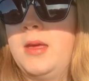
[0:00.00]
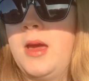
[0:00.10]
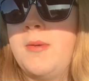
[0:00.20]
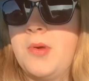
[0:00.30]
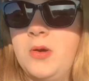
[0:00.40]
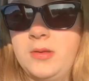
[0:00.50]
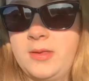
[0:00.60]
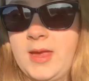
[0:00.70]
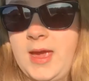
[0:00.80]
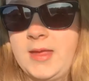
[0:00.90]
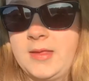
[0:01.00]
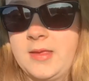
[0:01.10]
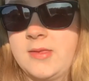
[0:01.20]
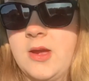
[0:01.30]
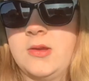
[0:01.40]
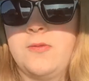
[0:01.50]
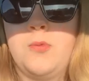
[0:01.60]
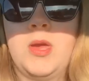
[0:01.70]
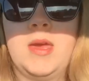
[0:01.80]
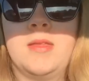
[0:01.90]
I'm not saying it's a sign of
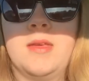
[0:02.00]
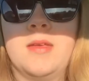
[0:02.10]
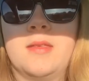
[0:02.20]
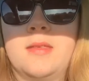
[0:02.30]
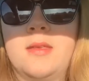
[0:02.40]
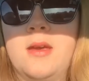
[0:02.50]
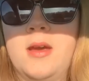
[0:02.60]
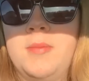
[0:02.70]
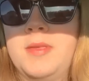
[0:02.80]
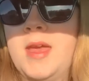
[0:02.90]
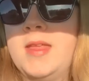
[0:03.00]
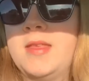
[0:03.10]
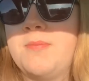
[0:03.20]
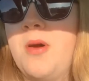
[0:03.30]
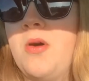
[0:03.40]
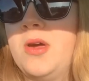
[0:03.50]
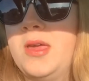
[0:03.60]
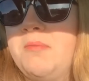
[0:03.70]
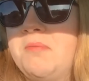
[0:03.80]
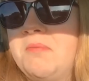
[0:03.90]
weakness. I'm saying it's
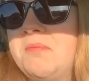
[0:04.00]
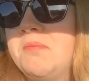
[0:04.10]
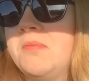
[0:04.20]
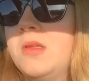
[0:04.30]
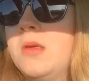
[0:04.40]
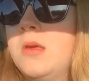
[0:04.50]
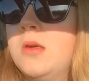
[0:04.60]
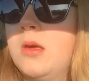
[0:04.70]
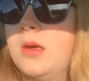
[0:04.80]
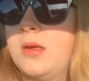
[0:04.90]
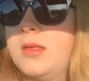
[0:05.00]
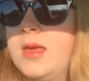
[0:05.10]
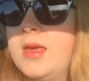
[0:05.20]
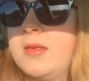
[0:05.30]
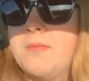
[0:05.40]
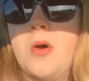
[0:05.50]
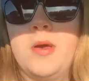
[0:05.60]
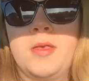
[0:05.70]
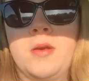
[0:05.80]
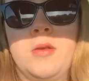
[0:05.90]
my, I could say it's
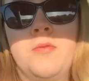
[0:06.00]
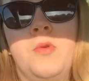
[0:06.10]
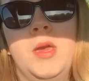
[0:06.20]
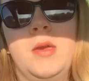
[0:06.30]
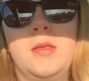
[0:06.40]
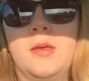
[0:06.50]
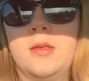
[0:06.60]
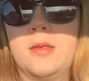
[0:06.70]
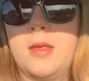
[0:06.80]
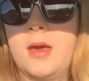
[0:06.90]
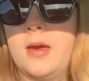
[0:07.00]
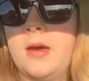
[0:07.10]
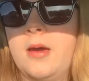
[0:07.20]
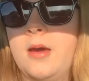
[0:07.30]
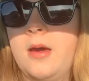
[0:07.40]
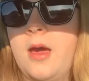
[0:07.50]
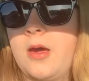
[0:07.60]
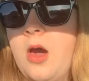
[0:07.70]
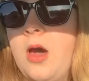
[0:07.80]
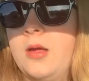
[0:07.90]
my sign of weakness that I
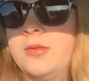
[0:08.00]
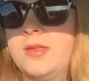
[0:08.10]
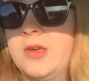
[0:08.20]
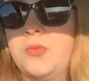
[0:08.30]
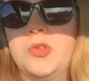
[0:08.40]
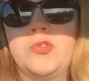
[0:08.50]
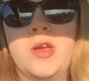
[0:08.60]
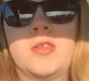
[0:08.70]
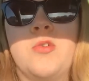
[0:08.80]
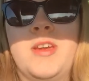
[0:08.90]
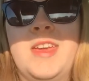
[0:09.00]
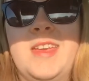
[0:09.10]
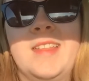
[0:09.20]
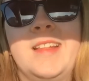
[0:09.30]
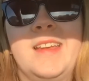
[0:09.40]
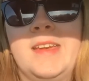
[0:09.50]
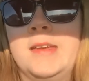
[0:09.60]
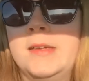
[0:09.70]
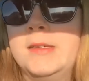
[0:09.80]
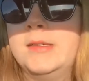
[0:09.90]
can't deal with stress quite easily.
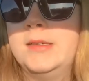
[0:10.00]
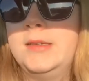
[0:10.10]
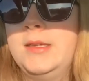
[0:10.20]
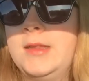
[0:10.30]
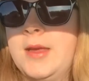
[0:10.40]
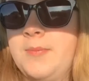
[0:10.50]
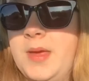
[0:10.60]
Some